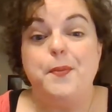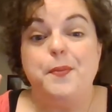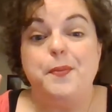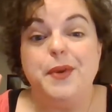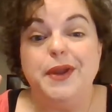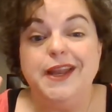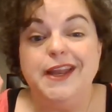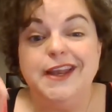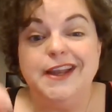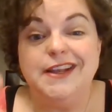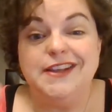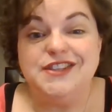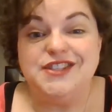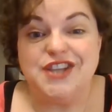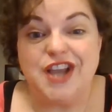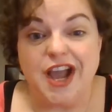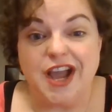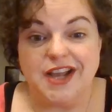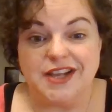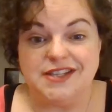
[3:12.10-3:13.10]
But he didn't
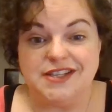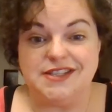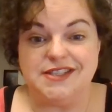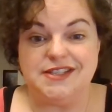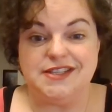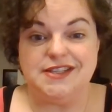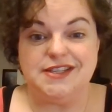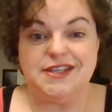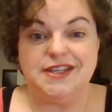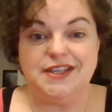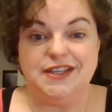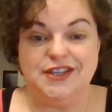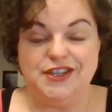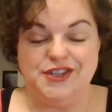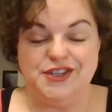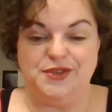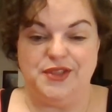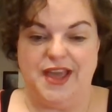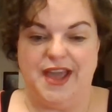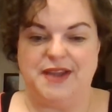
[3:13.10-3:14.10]
just
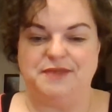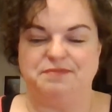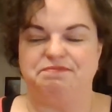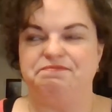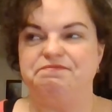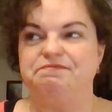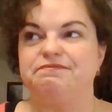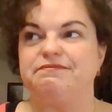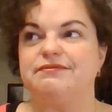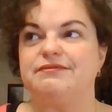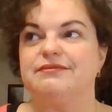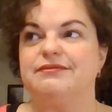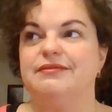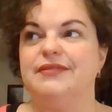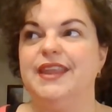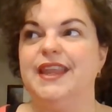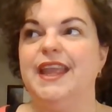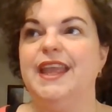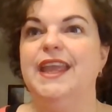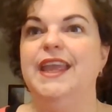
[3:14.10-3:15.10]
do that.
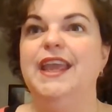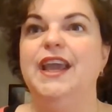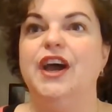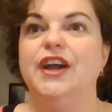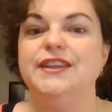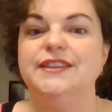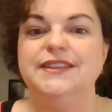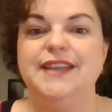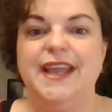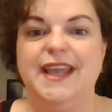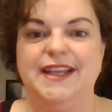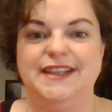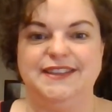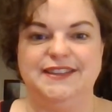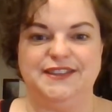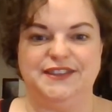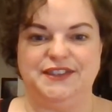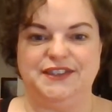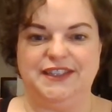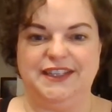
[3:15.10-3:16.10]
He got his
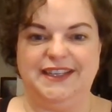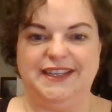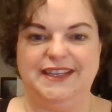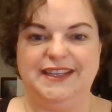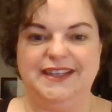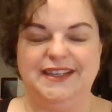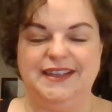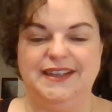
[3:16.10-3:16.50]
hands dirty.